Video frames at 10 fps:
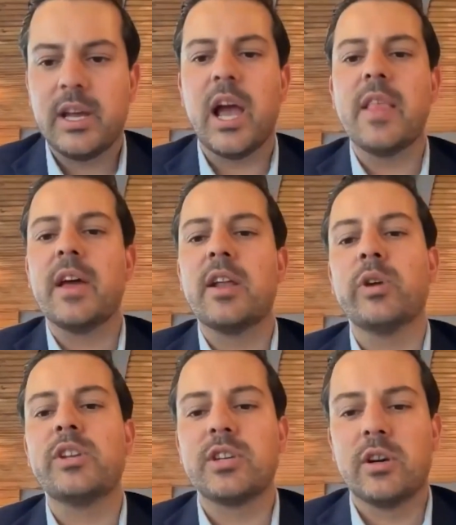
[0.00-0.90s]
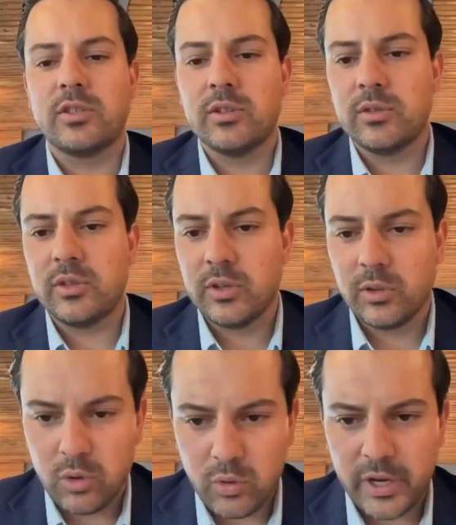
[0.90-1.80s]
and then reach out to your
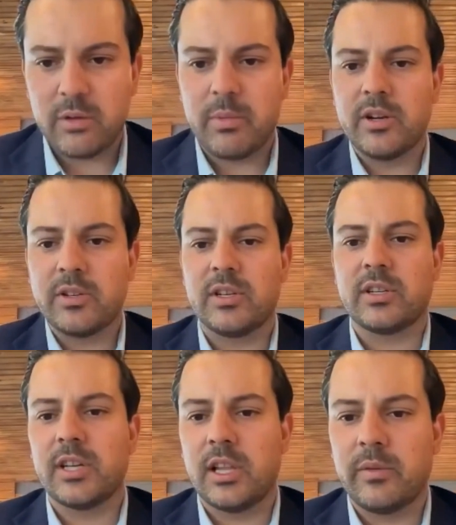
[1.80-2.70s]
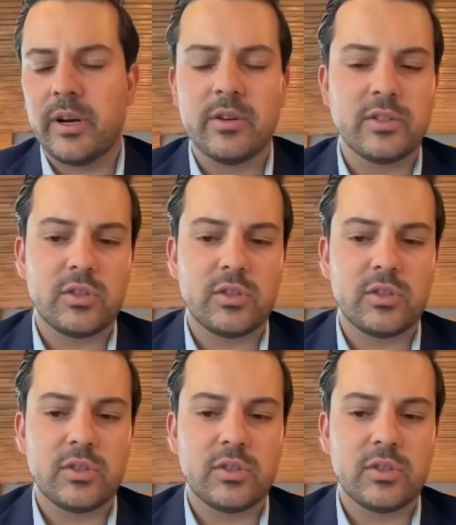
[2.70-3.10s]
local incubators and accelerators,